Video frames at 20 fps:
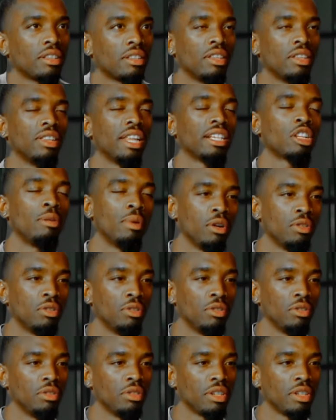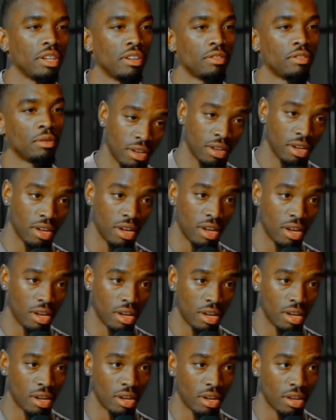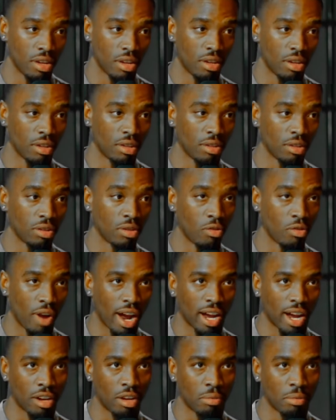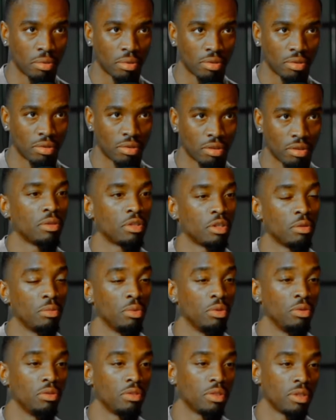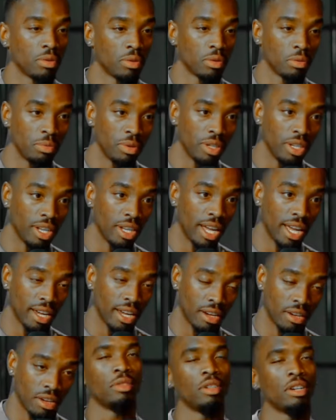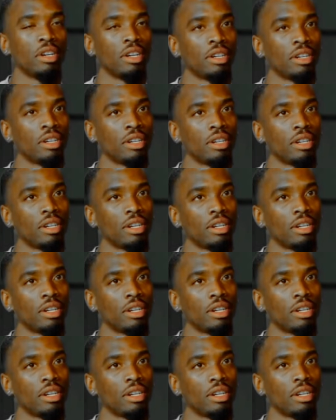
impact with his Premier League experience, being a valuable quality that cannot be understated.